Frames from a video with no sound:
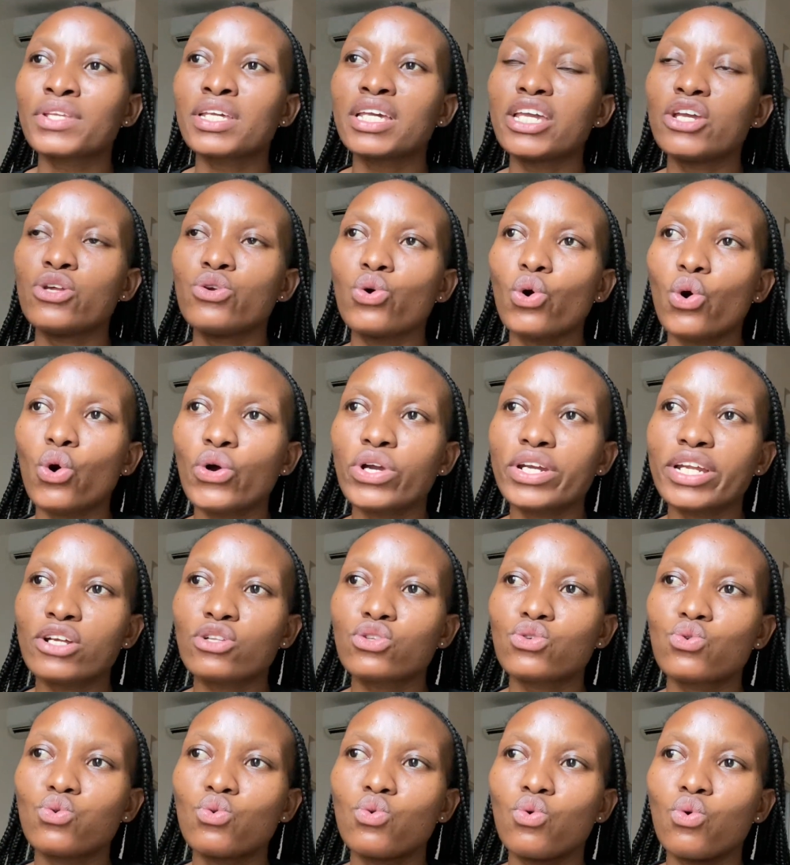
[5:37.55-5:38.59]
In order
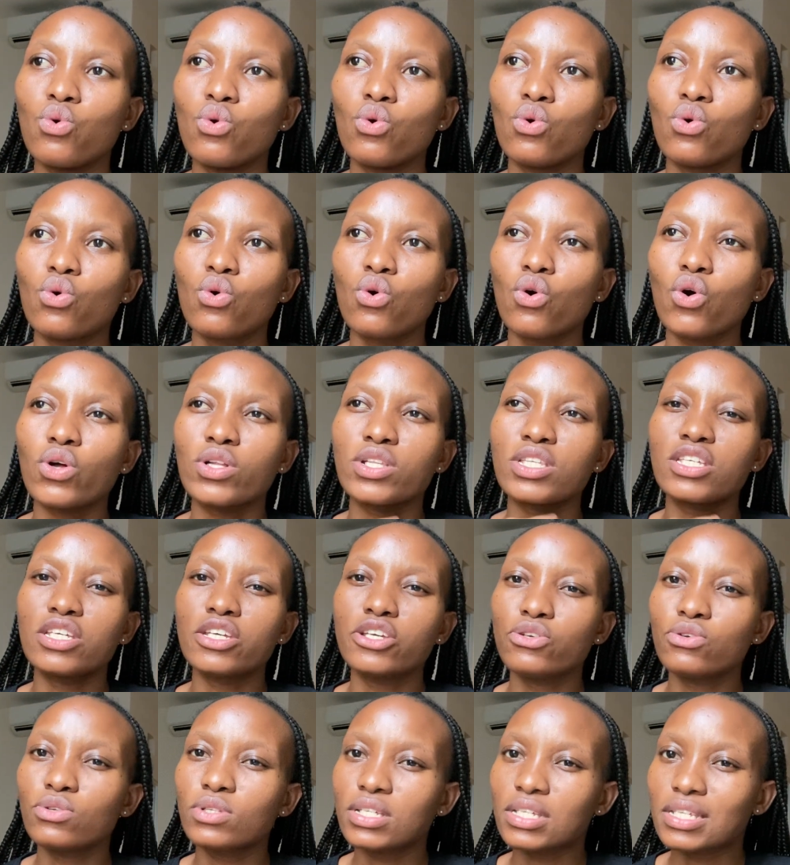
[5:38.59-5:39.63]
to
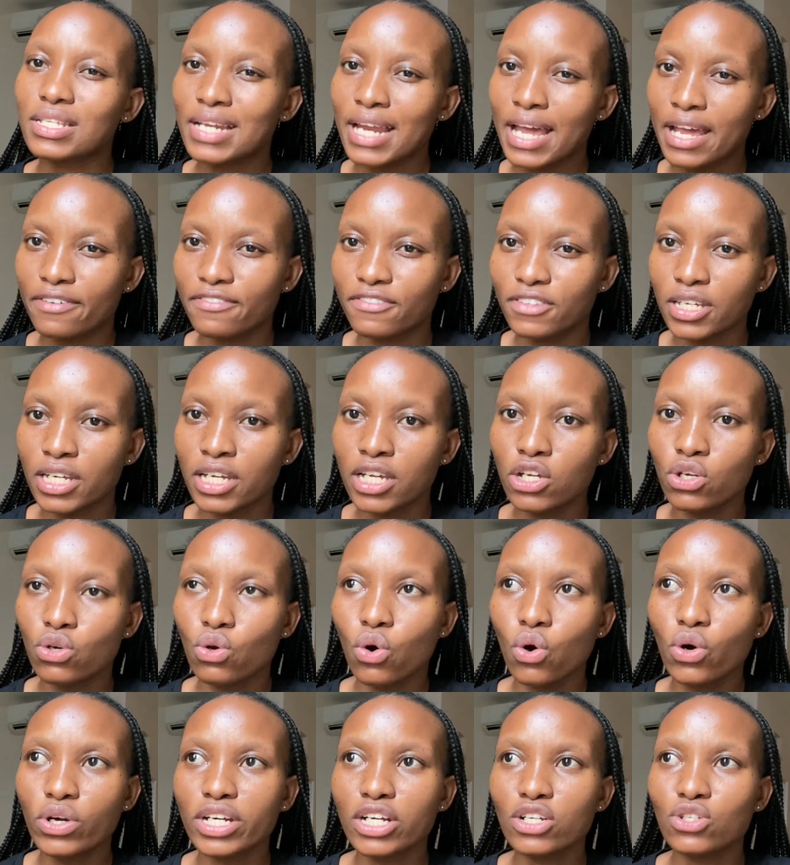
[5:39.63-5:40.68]
continue this life thing, in
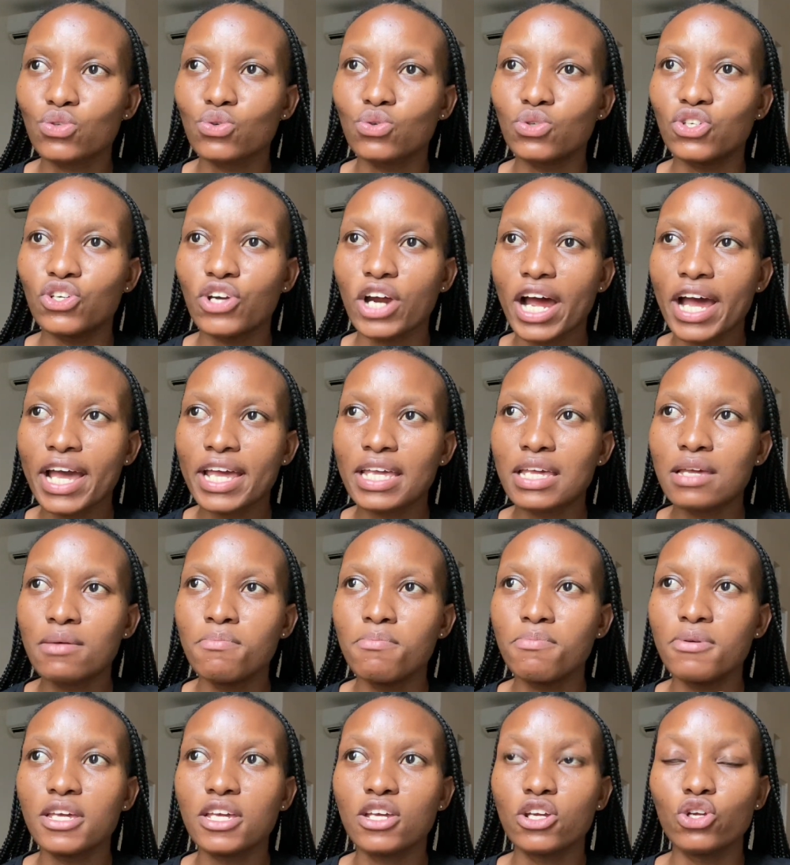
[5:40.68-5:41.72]
order to try
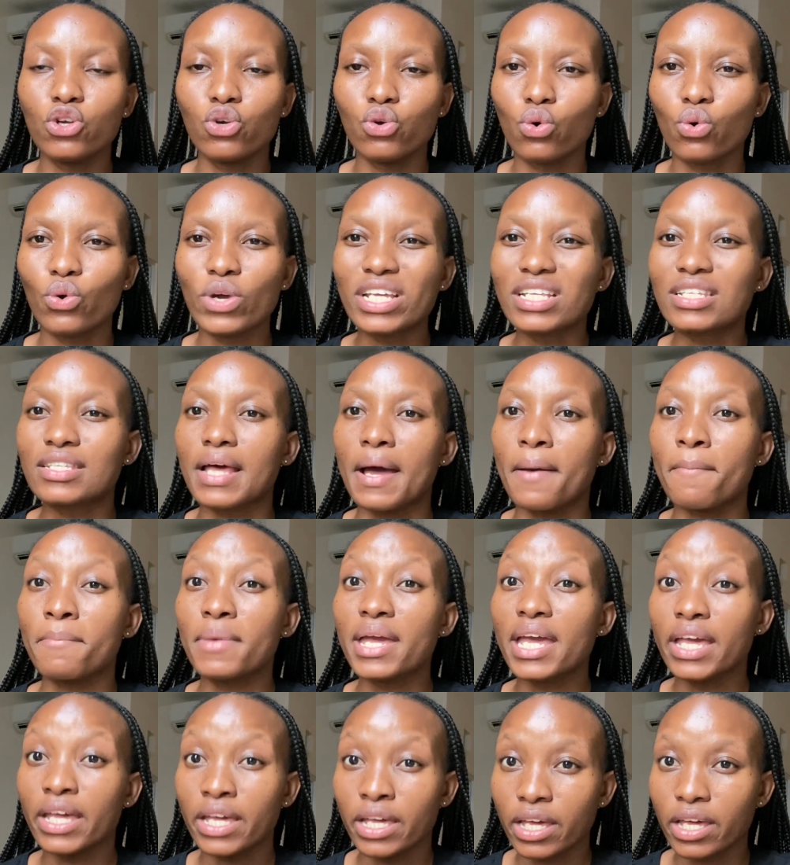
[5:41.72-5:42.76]
impilo
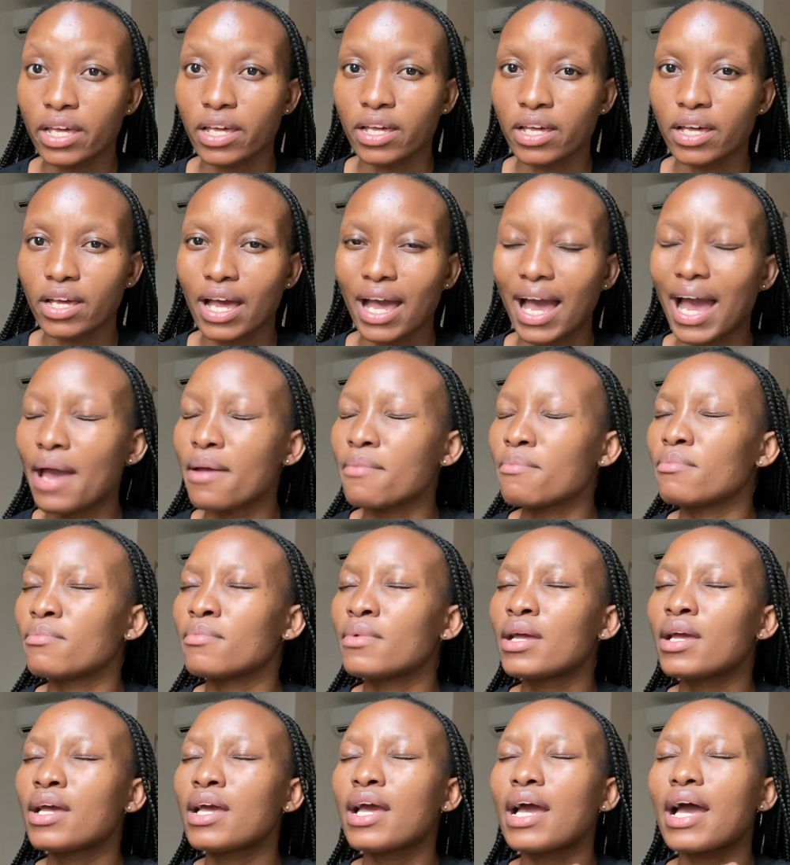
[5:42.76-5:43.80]
izameke,
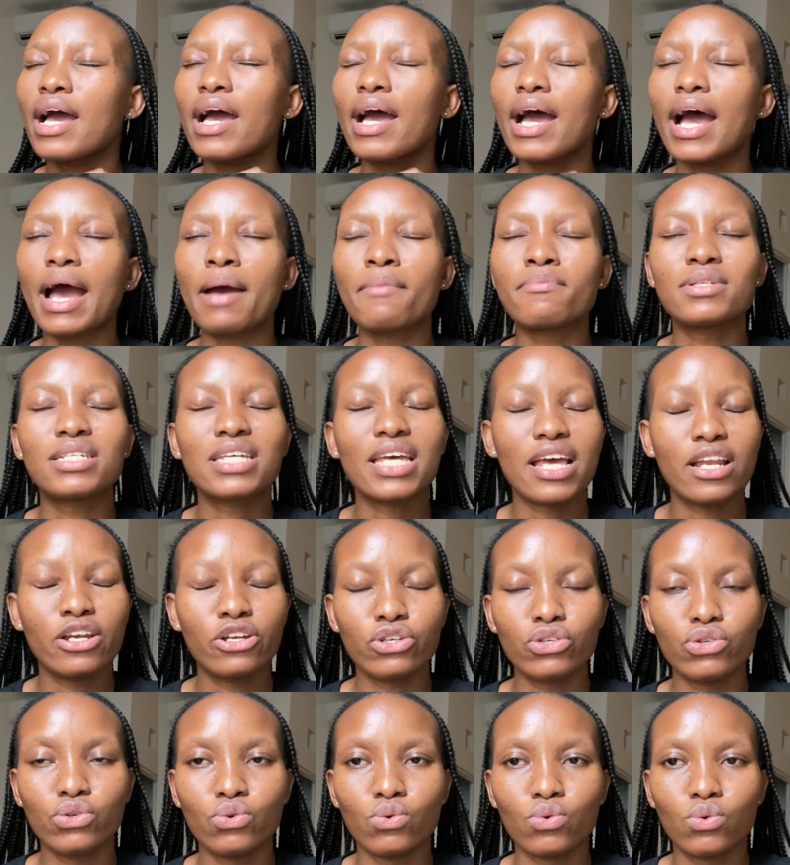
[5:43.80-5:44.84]
I'm
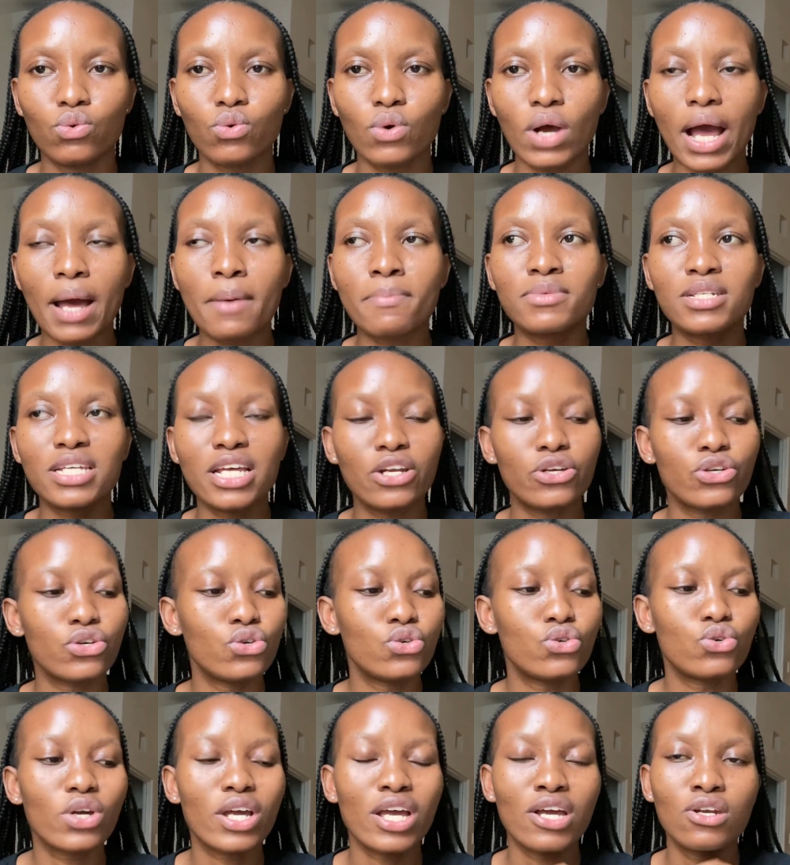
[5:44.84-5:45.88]
telling you,
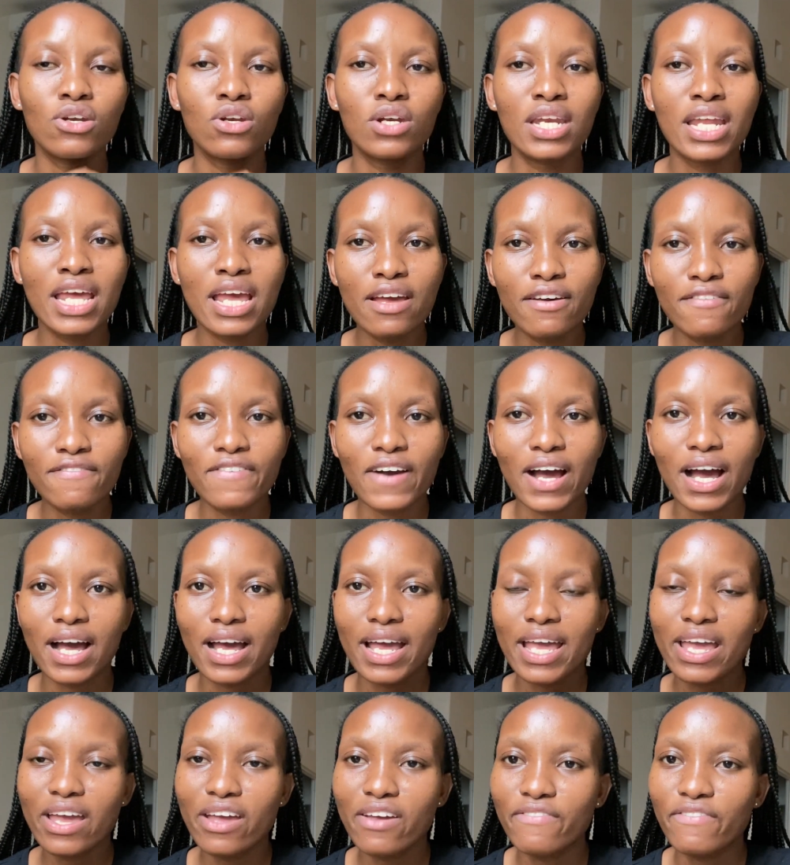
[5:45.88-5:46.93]
you can never
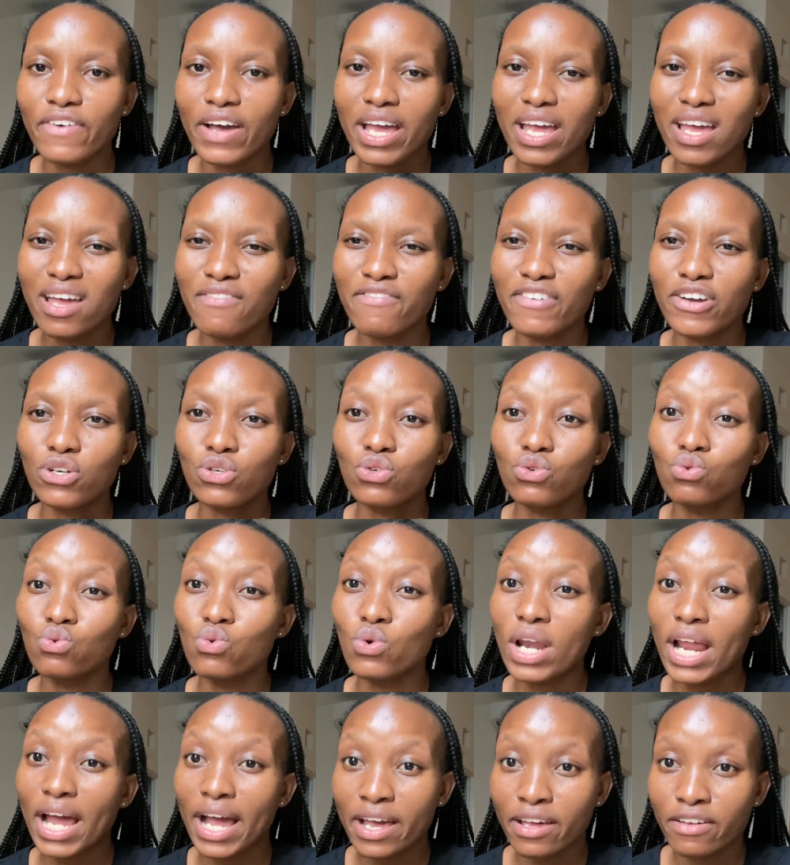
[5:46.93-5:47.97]
ever do
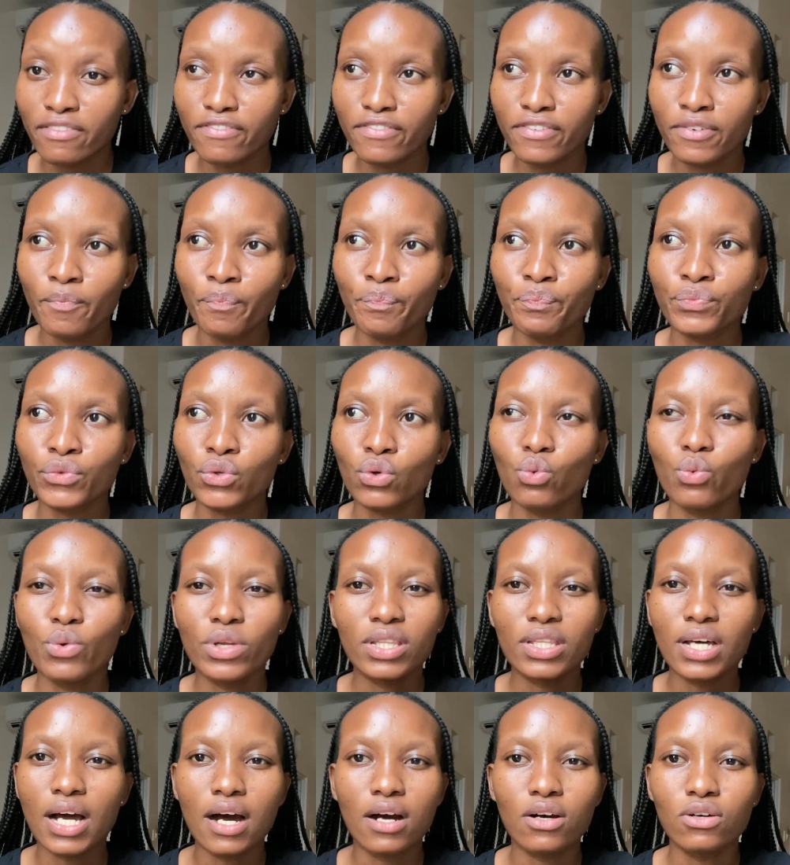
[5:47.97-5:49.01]
life
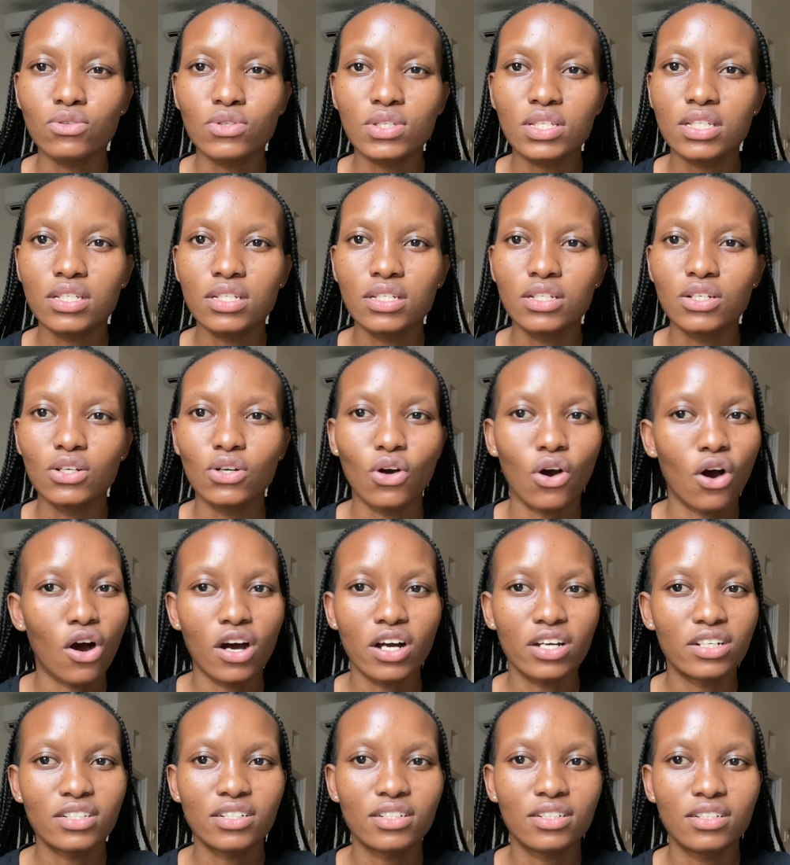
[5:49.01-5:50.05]
without
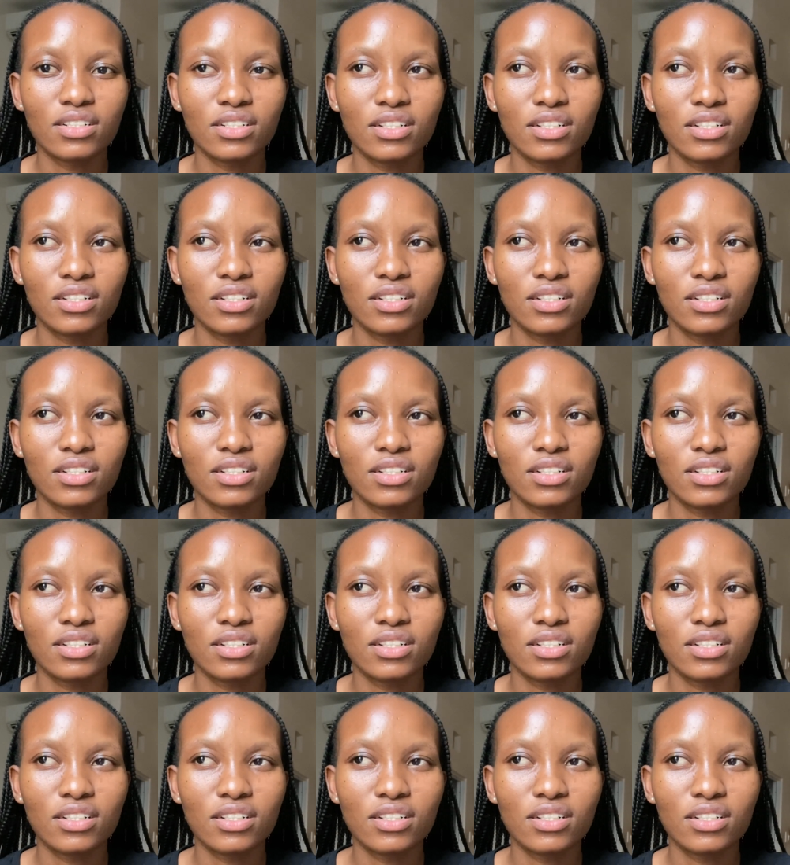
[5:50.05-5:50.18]
God.